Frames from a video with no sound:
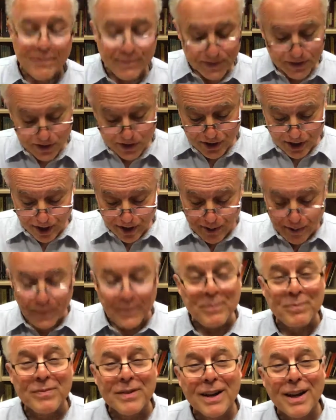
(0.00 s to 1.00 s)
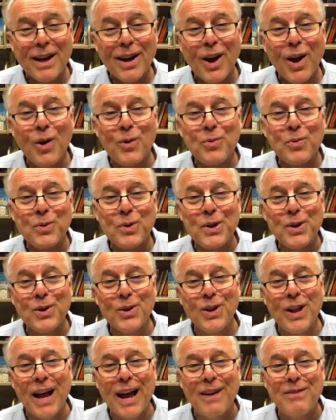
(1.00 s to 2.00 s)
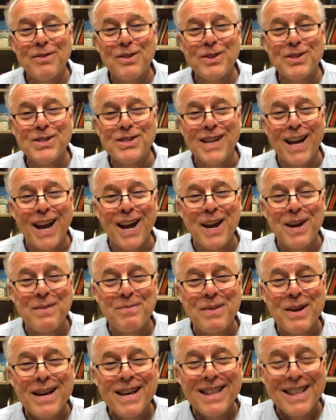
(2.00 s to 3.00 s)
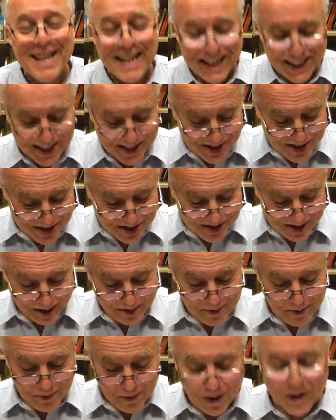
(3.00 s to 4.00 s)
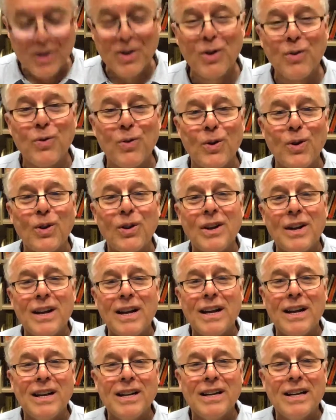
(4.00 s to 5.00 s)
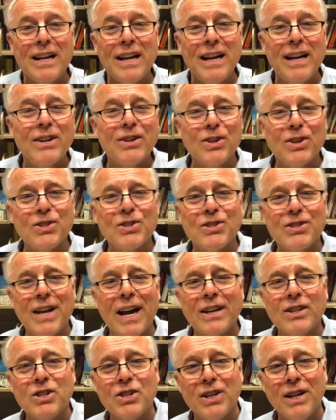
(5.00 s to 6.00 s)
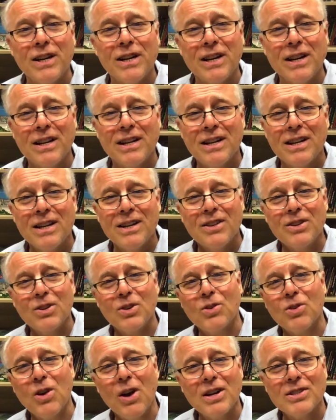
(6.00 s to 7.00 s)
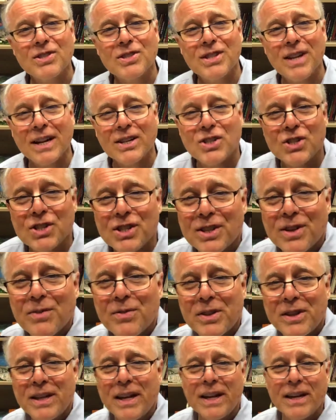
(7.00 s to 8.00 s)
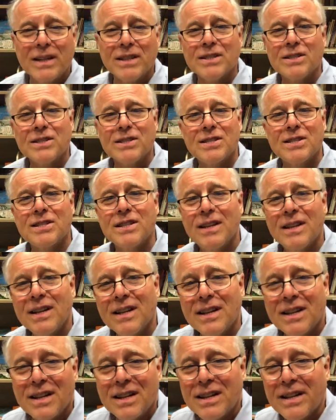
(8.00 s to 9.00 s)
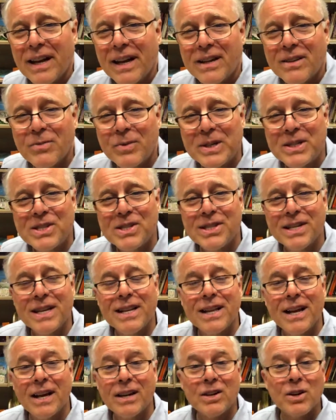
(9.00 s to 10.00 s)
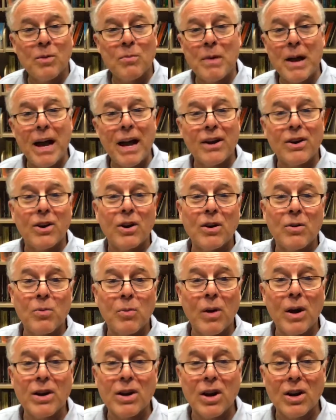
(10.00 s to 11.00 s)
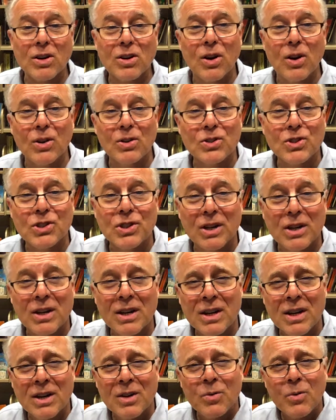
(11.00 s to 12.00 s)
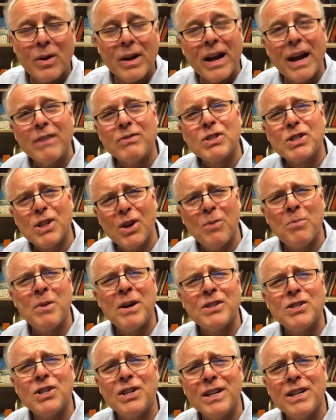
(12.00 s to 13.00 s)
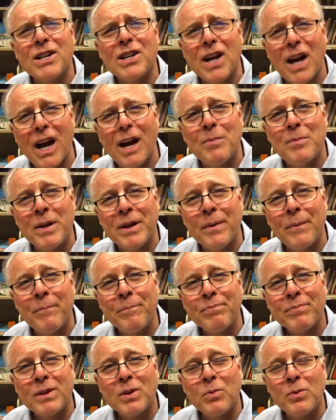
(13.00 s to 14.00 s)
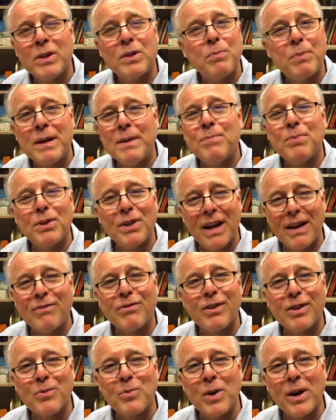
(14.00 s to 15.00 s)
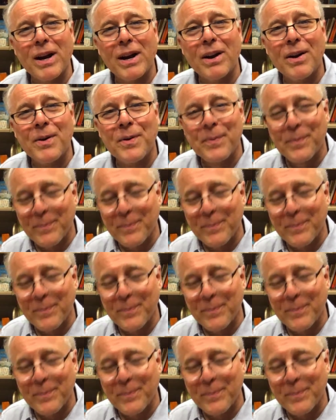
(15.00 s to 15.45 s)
so hopefully you'll have the same thing. This is that wonderful intersection, cross-section of things that we see, that no matter what our culture, we have so much in common with people everywhere.